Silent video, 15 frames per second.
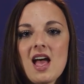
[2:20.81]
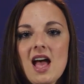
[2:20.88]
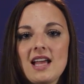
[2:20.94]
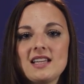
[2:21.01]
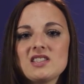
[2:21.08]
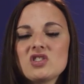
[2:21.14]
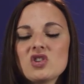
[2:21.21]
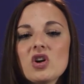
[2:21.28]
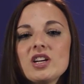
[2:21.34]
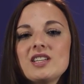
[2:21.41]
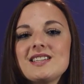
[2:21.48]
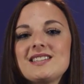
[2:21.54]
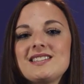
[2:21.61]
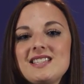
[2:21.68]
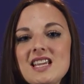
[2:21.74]
and started
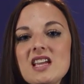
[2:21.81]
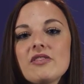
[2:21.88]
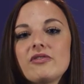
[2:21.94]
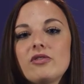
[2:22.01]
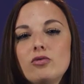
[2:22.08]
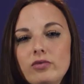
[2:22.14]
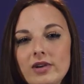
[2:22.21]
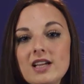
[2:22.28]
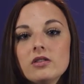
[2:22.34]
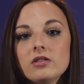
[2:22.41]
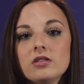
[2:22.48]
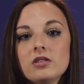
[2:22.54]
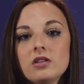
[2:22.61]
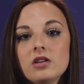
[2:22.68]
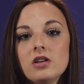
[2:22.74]
to see it for real.
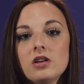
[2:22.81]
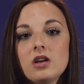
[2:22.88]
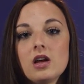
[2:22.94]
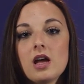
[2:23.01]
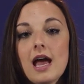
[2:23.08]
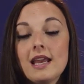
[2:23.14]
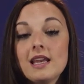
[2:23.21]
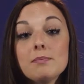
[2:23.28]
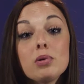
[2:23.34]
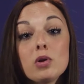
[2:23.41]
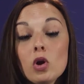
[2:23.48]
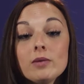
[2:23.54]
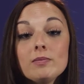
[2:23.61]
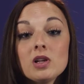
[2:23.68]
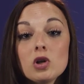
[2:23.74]
And
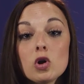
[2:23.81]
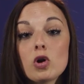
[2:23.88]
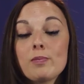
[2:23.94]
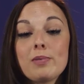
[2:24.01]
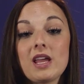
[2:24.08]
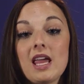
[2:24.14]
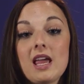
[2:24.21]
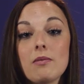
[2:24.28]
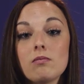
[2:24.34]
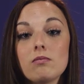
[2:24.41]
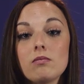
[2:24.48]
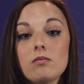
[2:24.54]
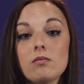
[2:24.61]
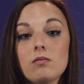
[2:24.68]
employment law became,